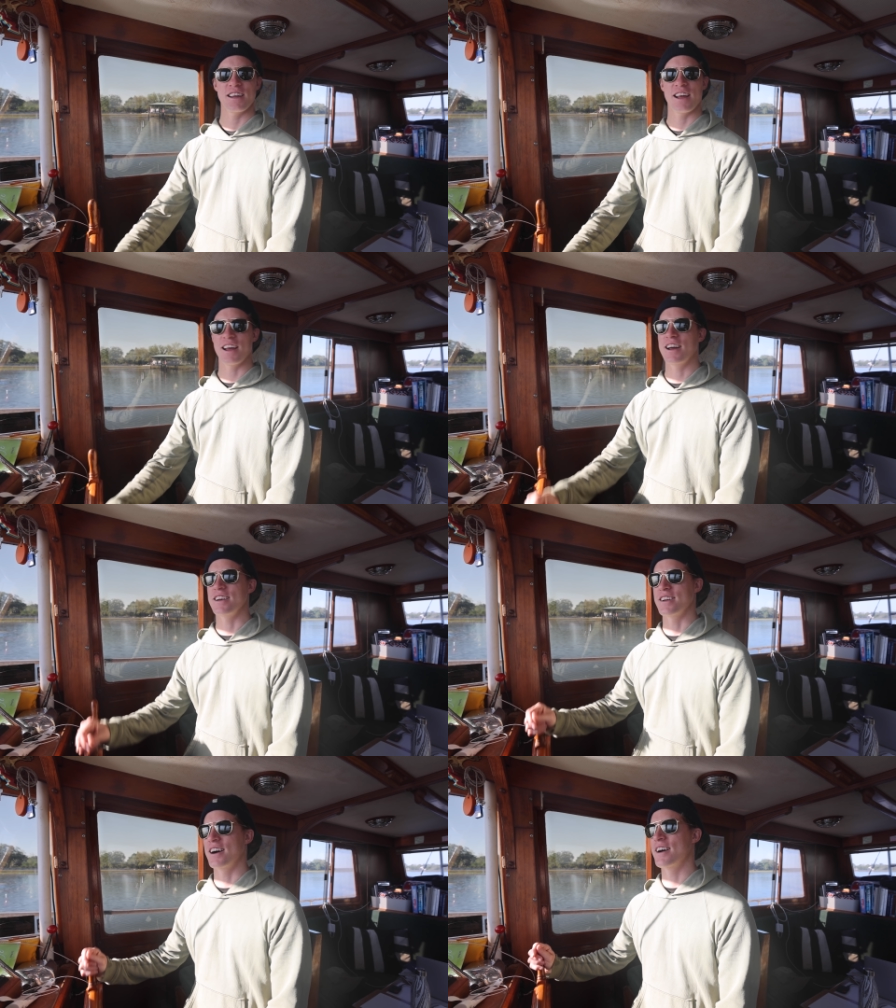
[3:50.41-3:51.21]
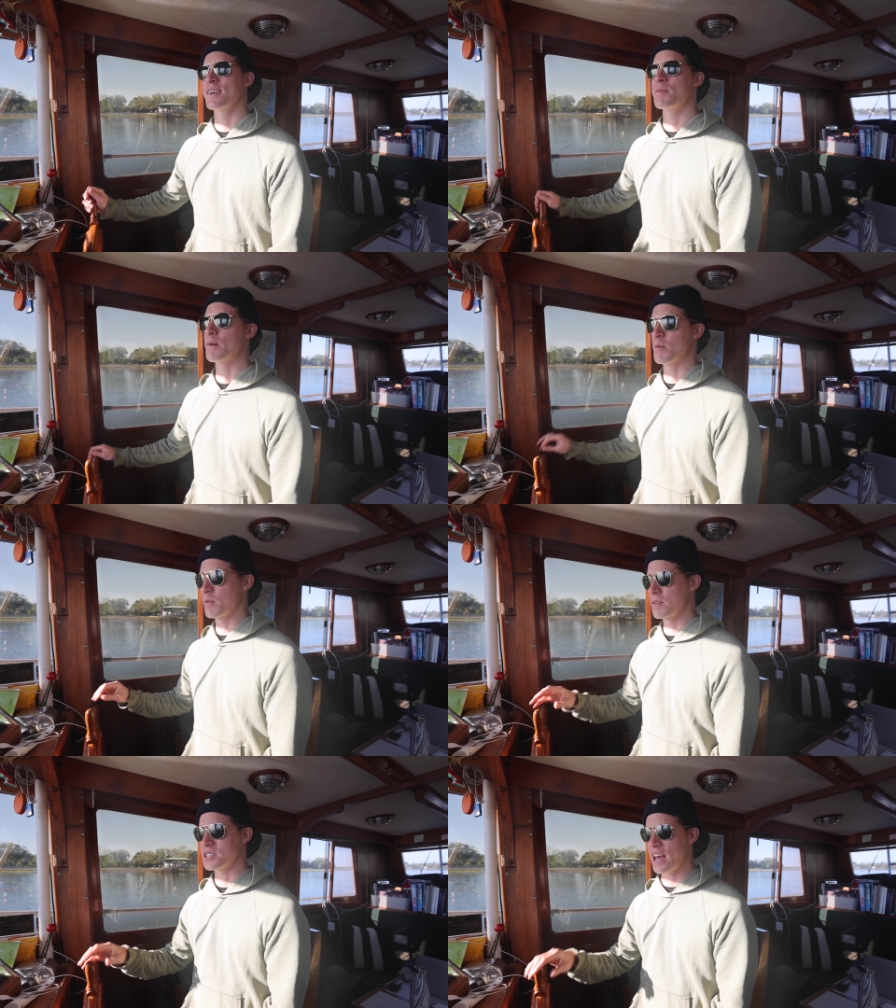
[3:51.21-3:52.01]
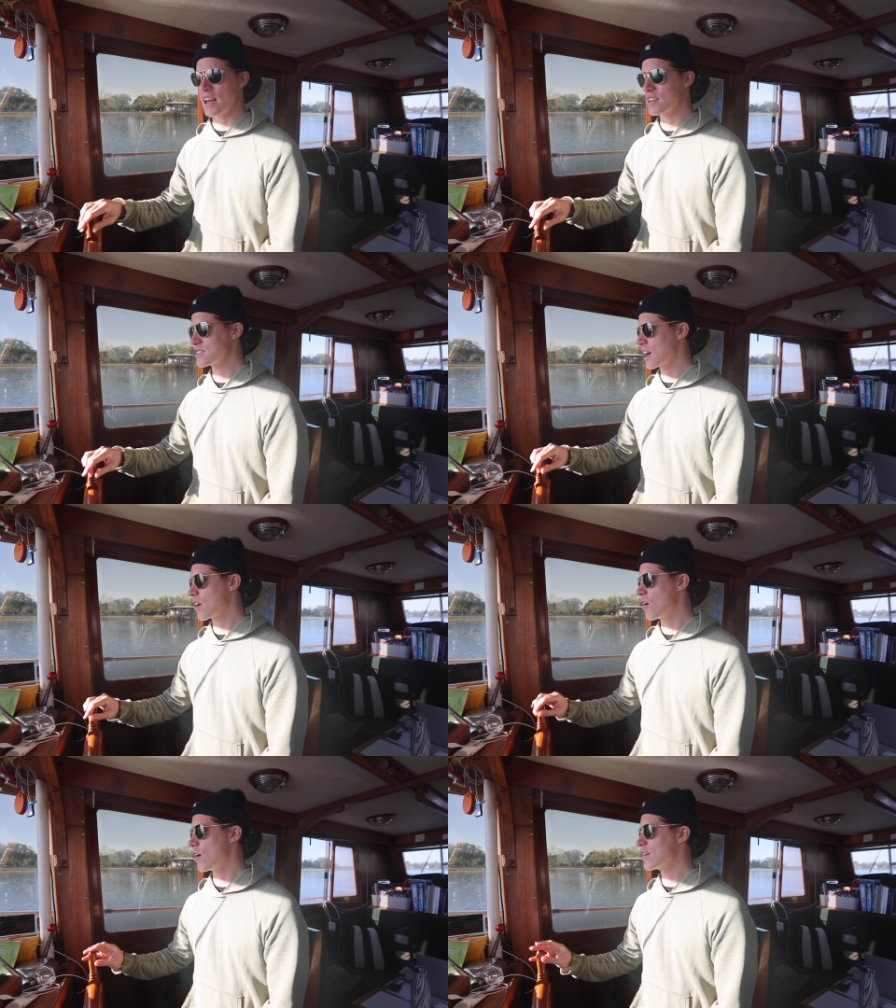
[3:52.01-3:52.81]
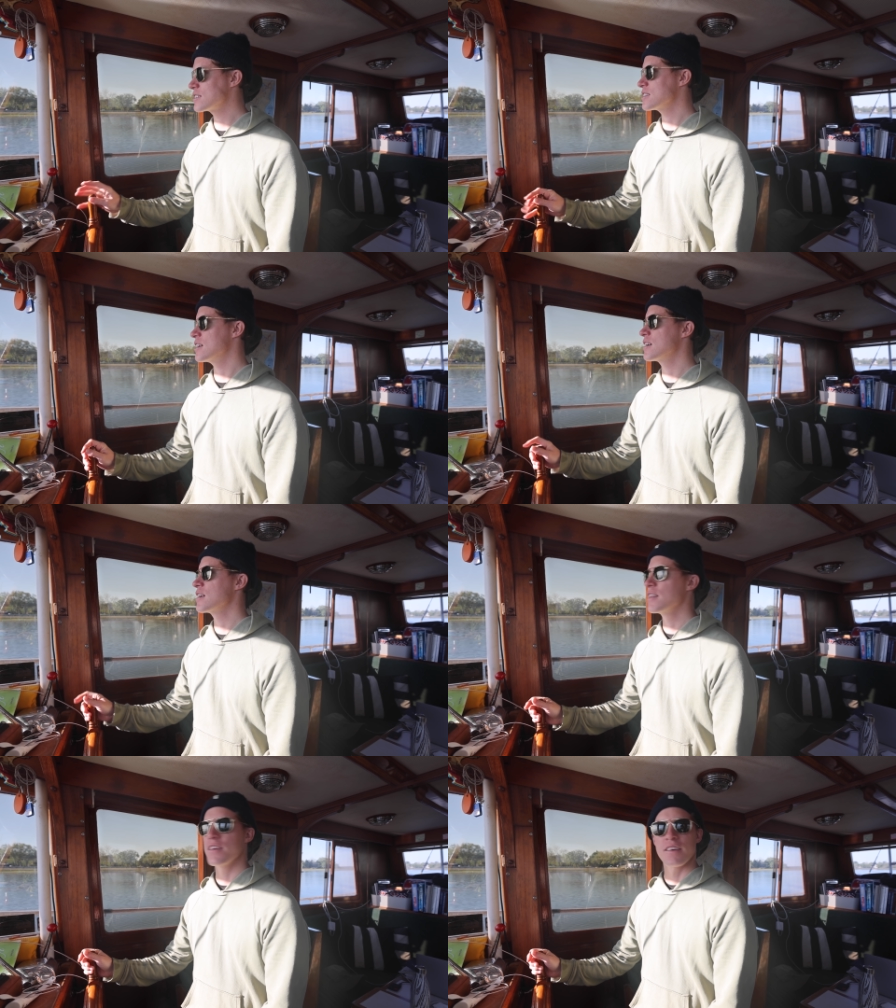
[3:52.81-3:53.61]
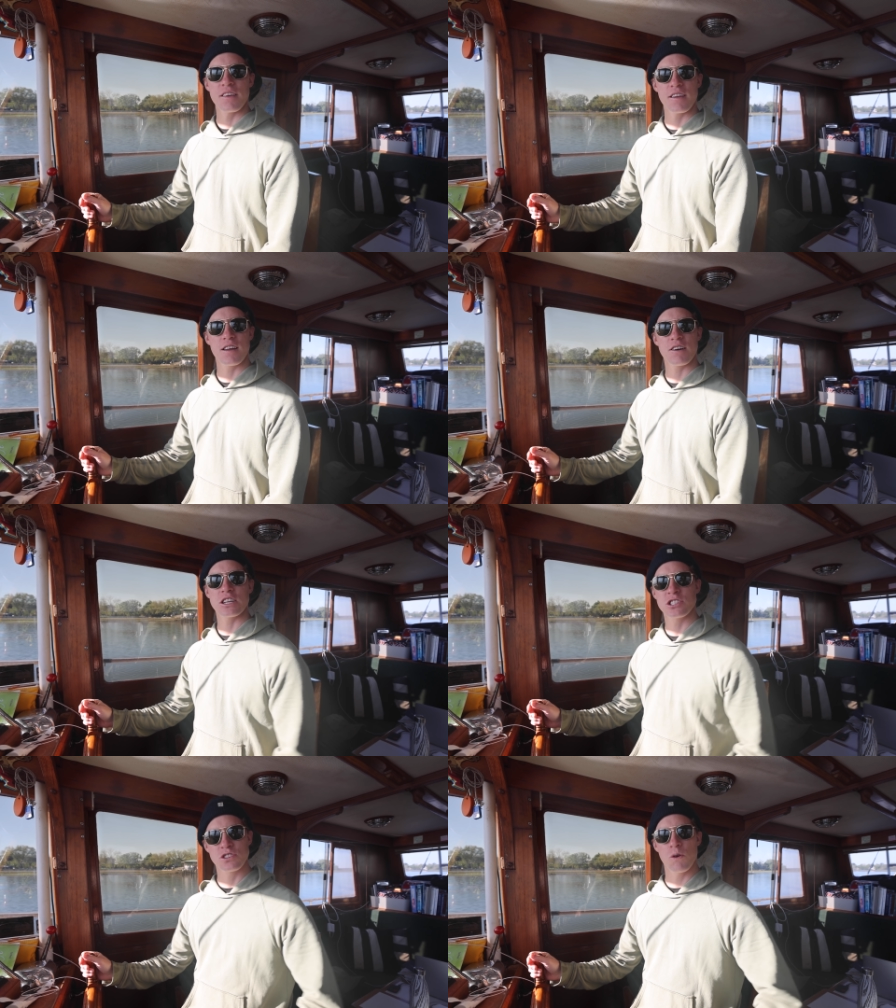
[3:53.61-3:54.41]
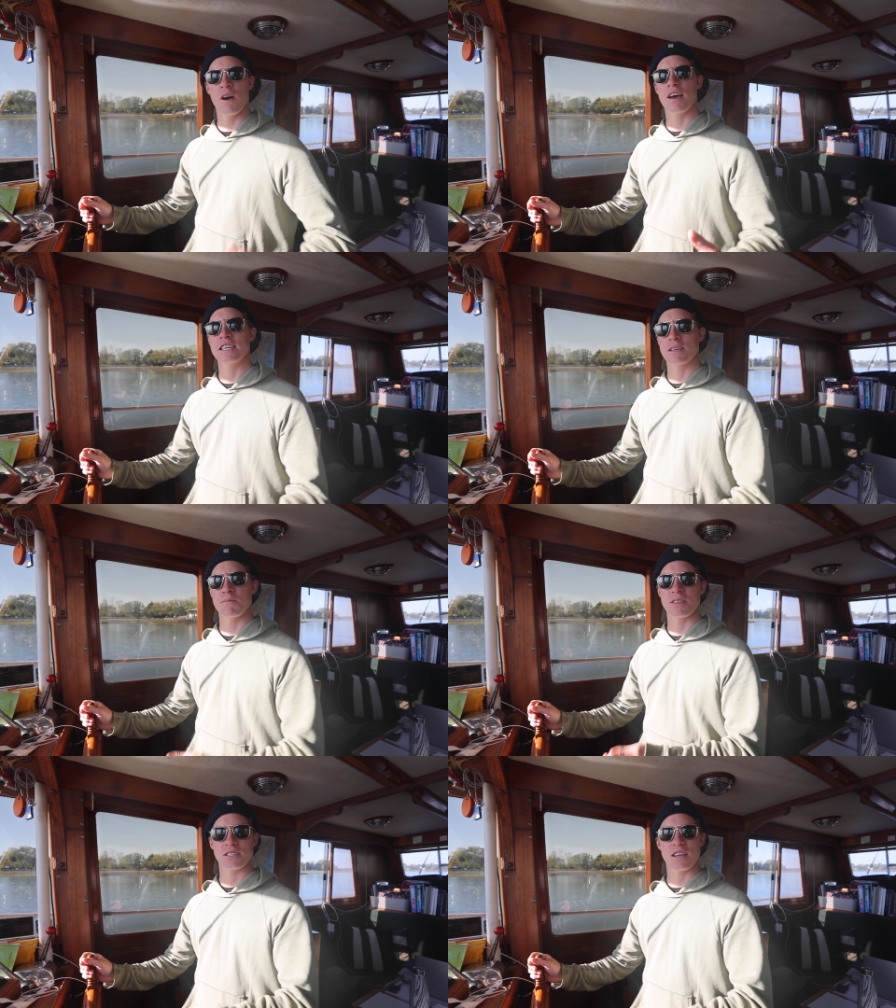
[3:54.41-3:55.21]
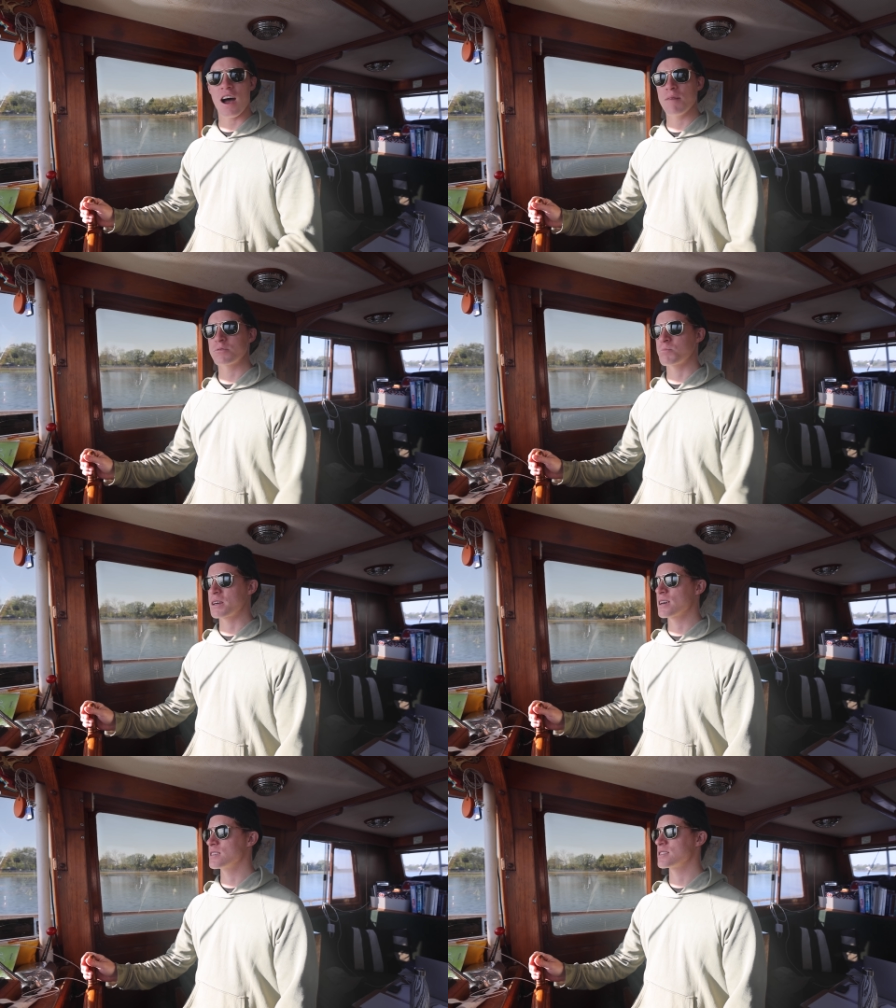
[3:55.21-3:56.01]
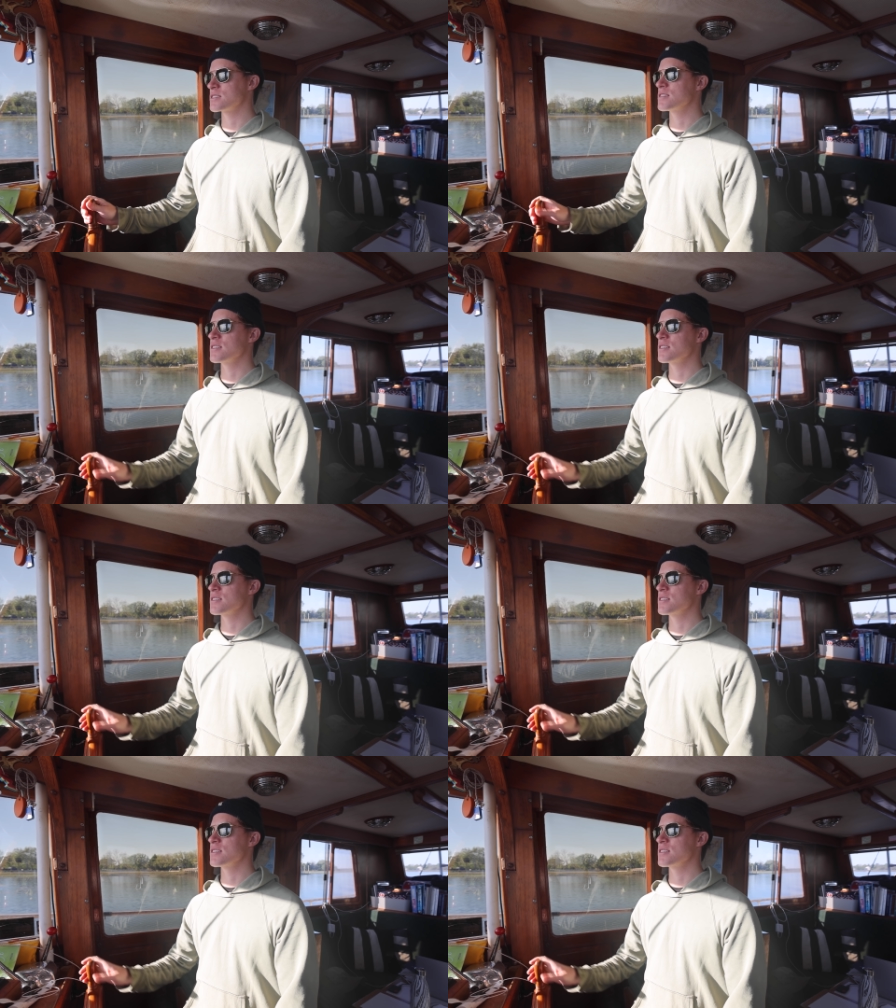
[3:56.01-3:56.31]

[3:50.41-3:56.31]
And uh, people were saying it's kind of hard to, you know, enjoy some of the stops because,